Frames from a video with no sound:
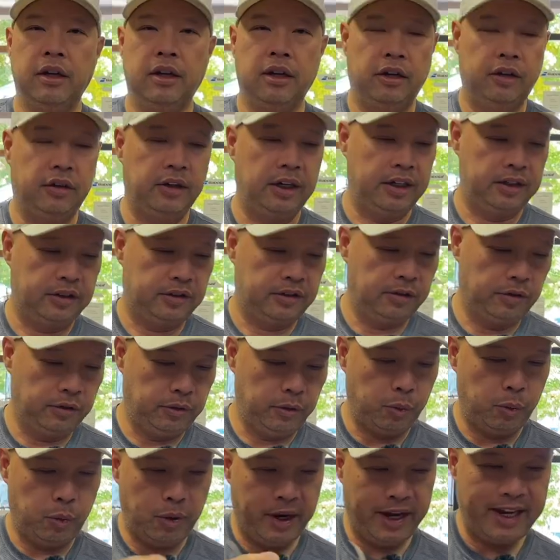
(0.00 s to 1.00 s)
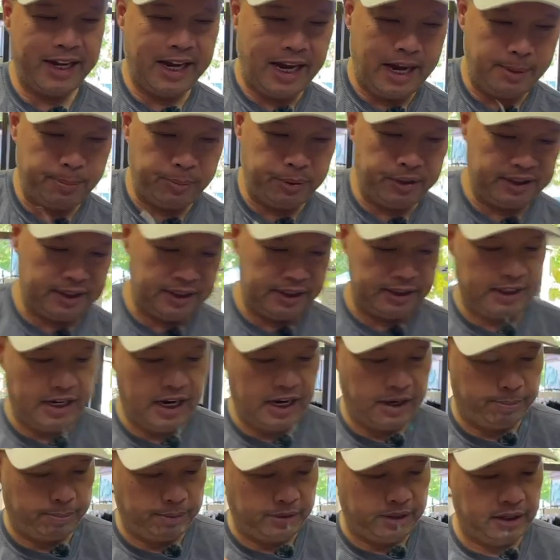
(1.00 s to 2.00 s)
All right, so the way I put the
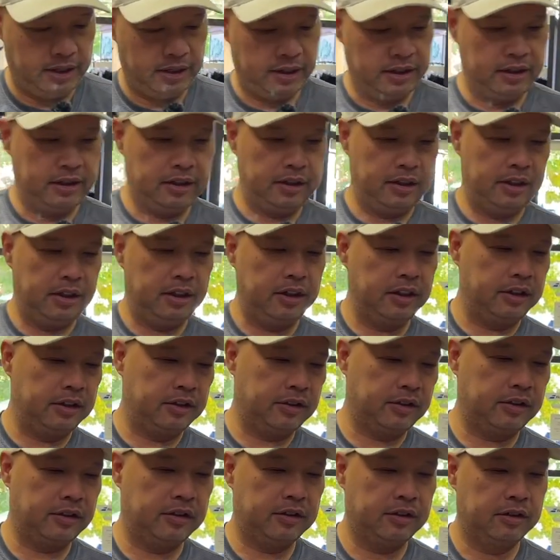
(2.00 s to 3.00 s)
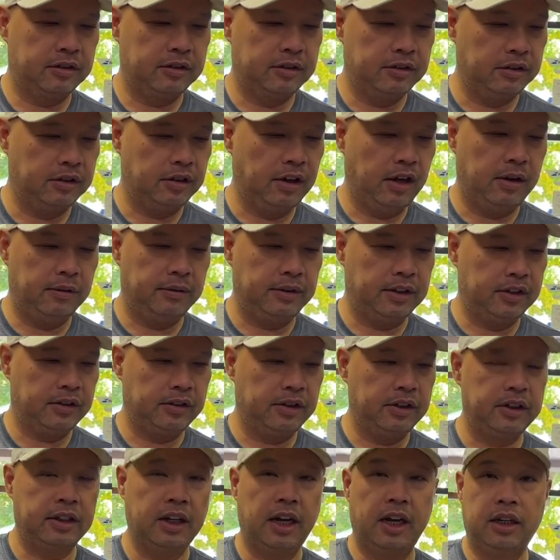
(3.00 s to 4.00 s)
tape in is
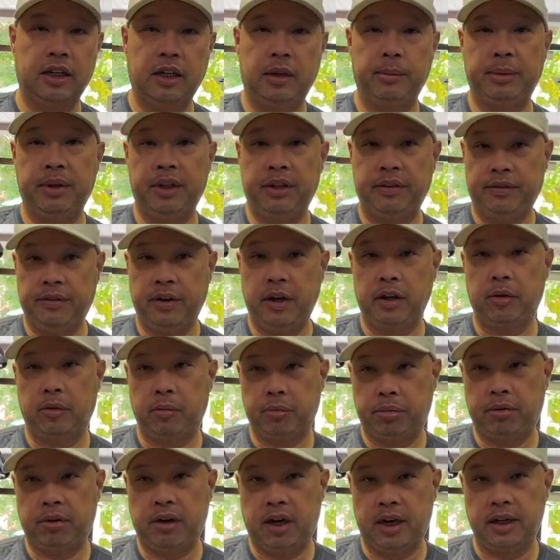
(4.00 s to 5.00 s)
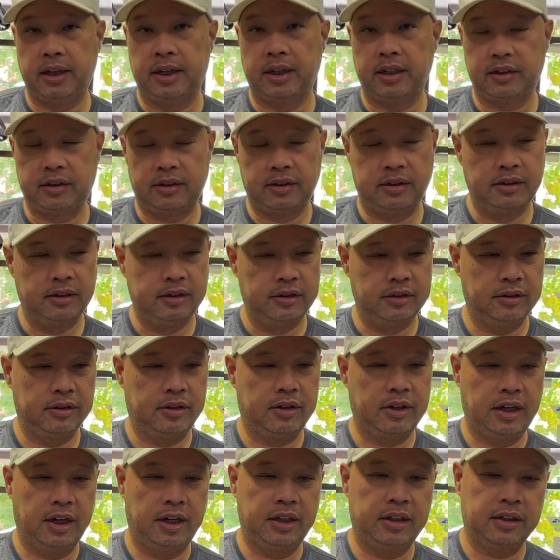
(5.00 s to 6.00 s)
obviously not gonna be the final product,
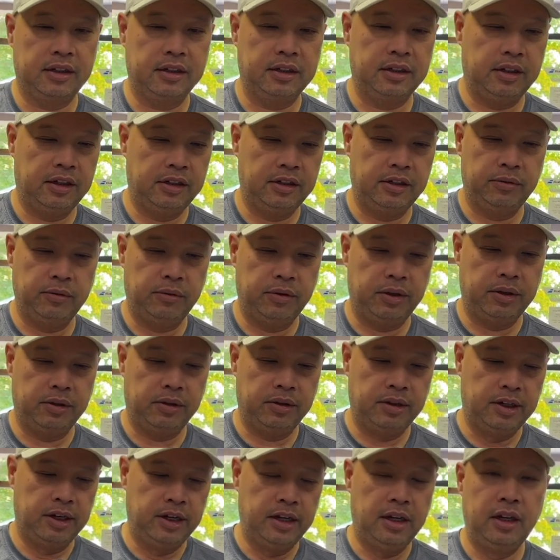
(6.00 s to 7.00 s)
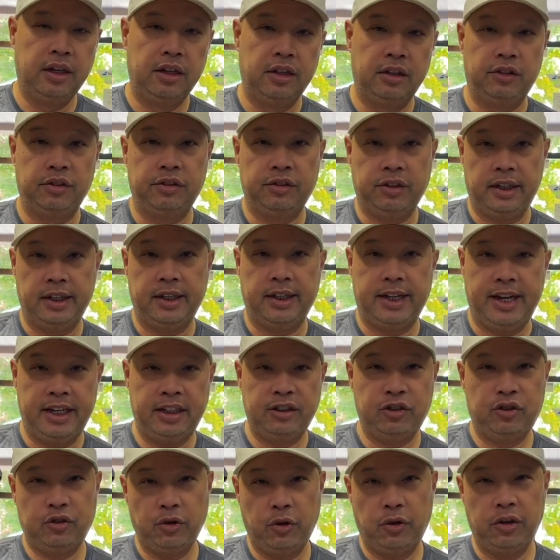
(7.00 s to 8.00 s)
okay? I didn't wanna, there's a
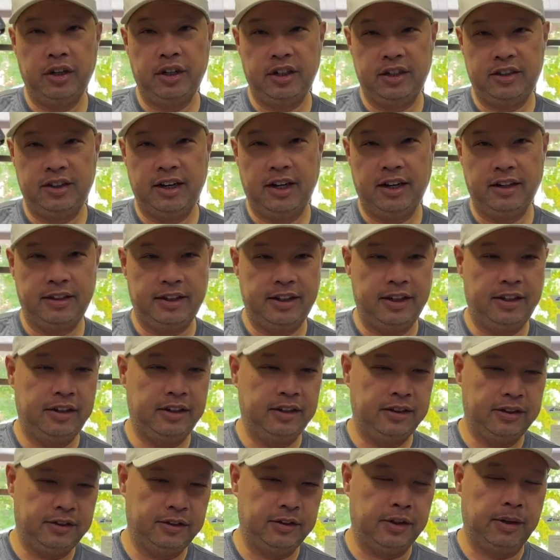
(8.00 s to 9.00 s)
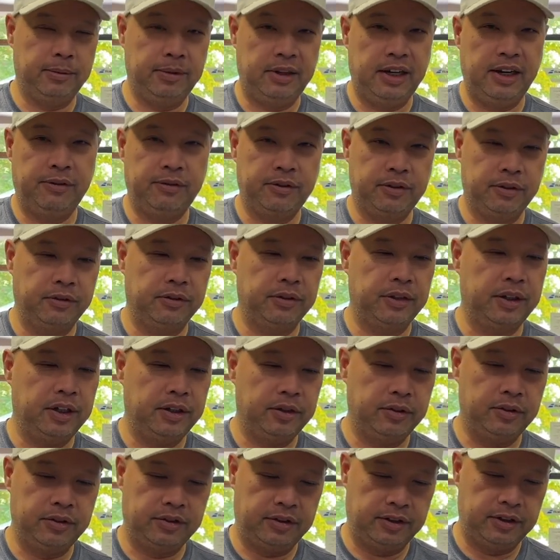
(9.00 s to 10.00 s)
lead shortage out there, so I'm gonna have to
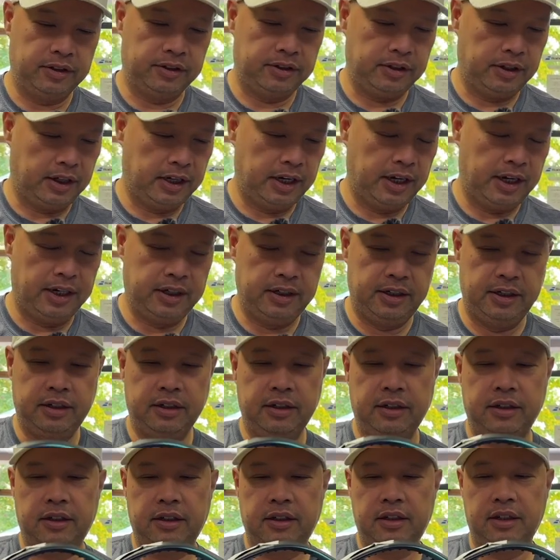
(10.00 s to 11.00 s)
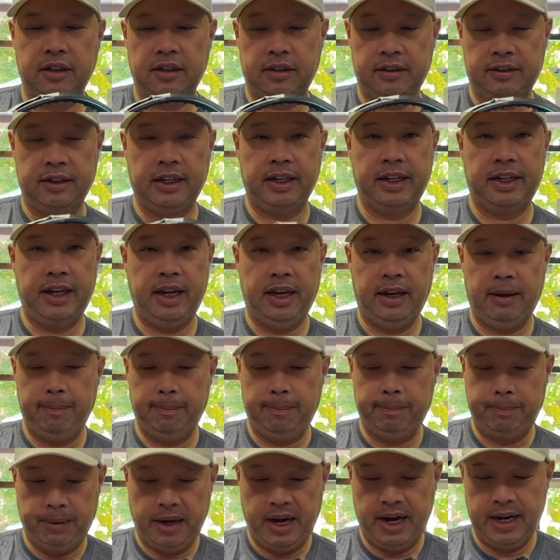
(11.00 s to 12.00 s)
reuse this lead because I
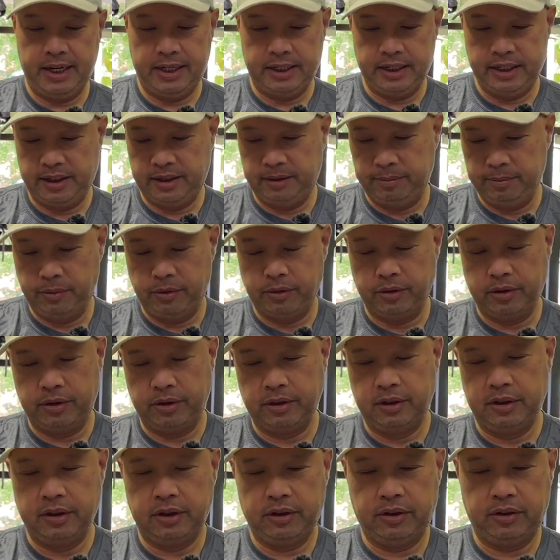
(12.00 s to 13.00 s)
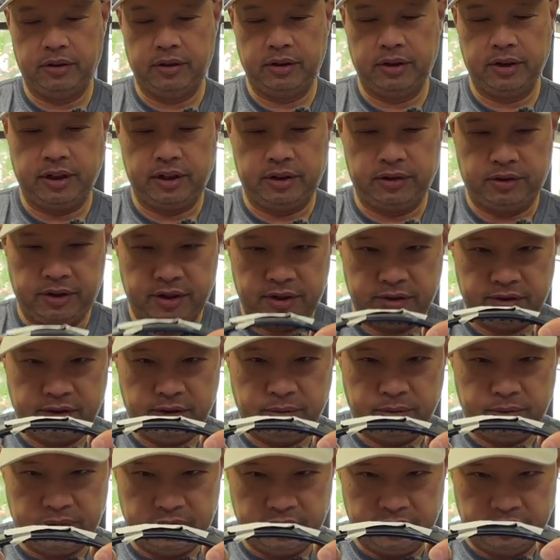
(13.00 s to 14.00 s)
can't buy it anymore currently, or else I
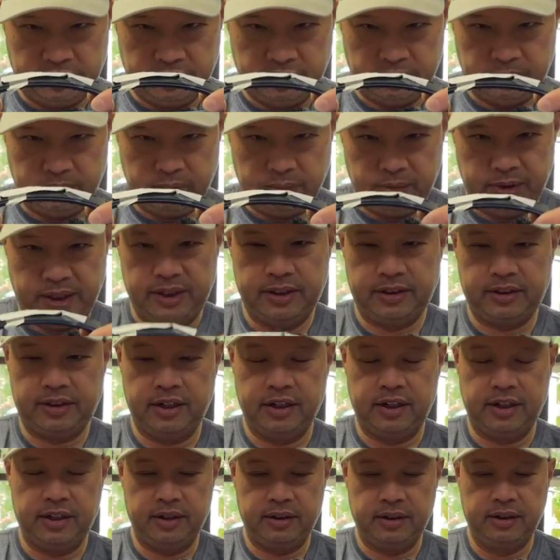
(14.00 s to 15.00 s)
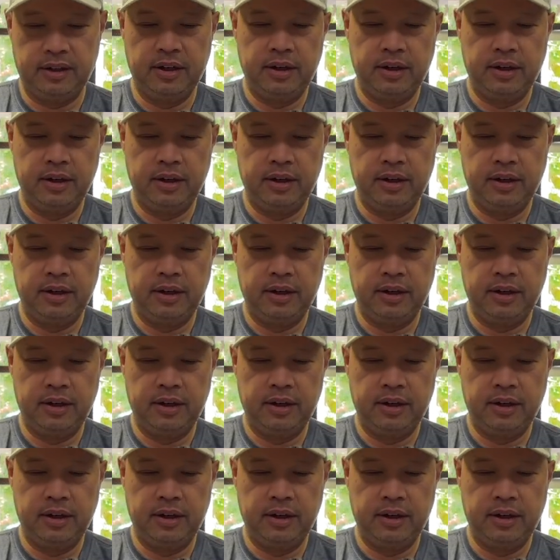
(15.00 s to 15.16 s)
would've just wasted it.